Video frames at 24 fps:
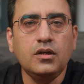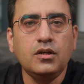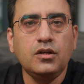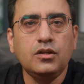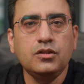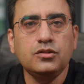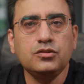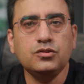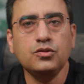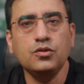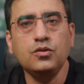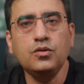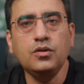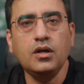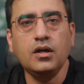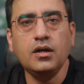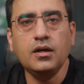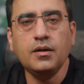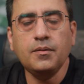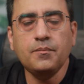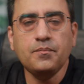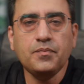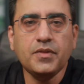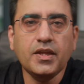
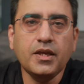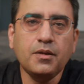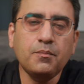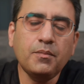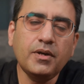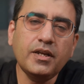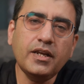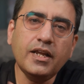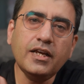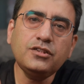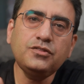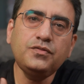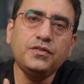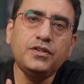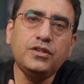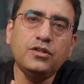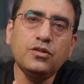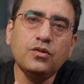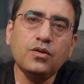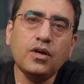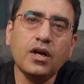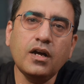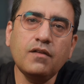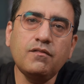So in my next
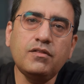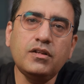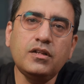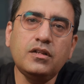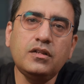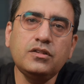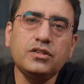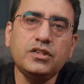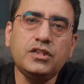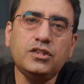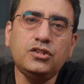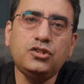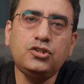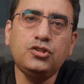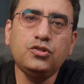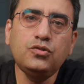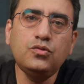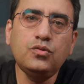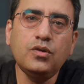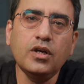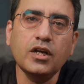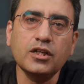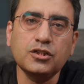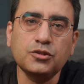video, I will teach
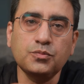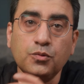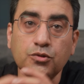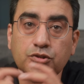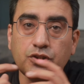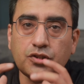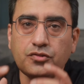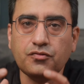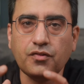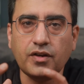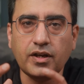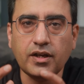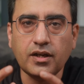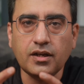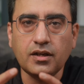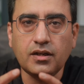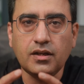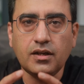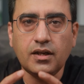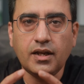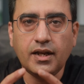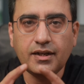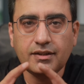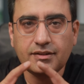you exposure
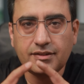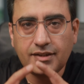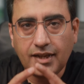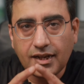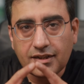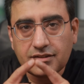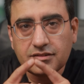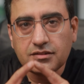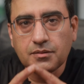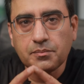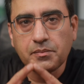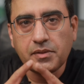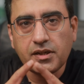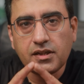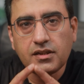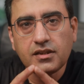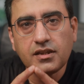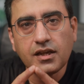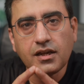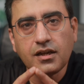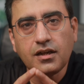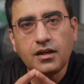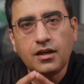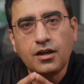triangle, and that's the main
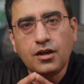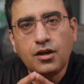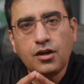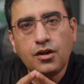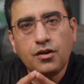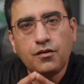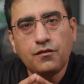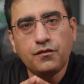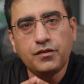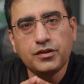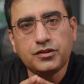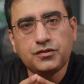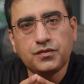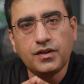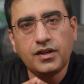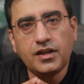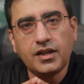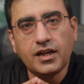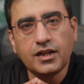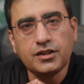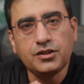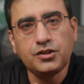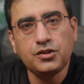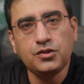thing which will
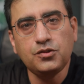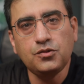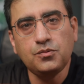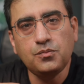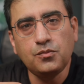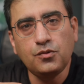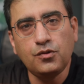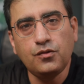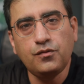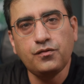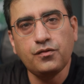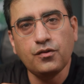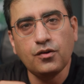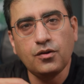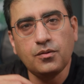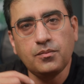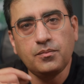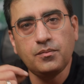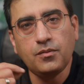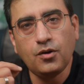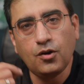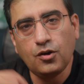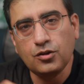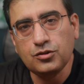let you move
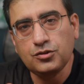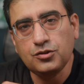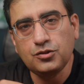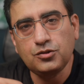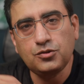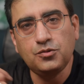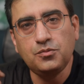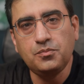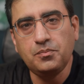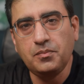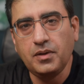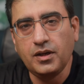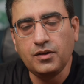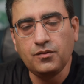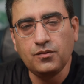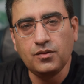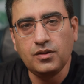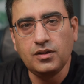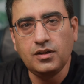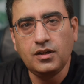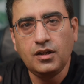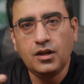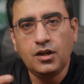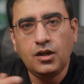from auto to
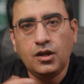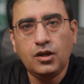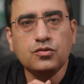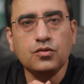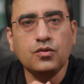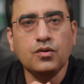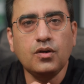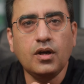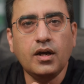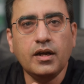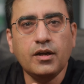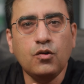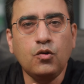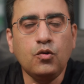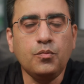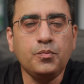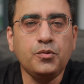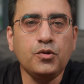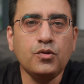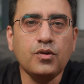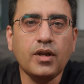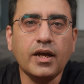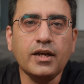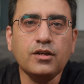manual. So I hope
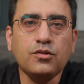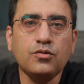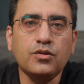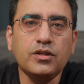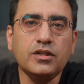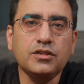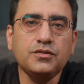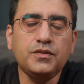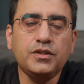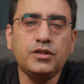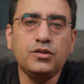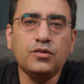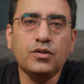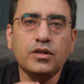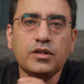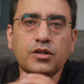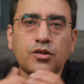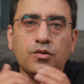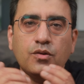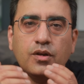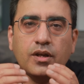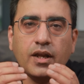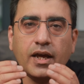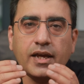you like today's video and
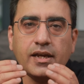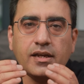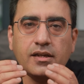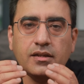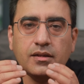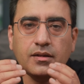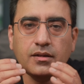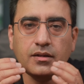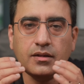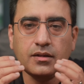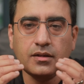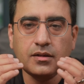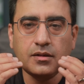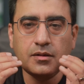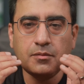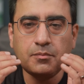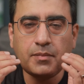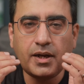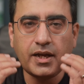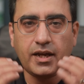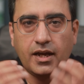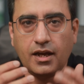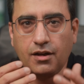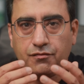you like
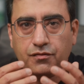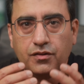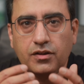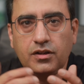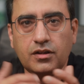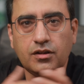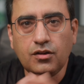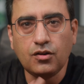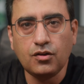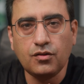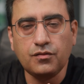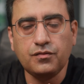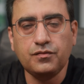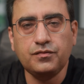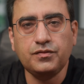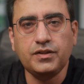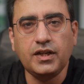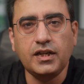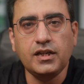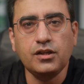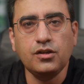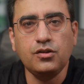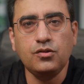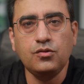my effort of
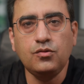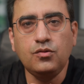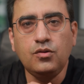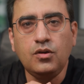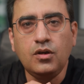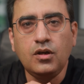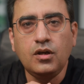telling you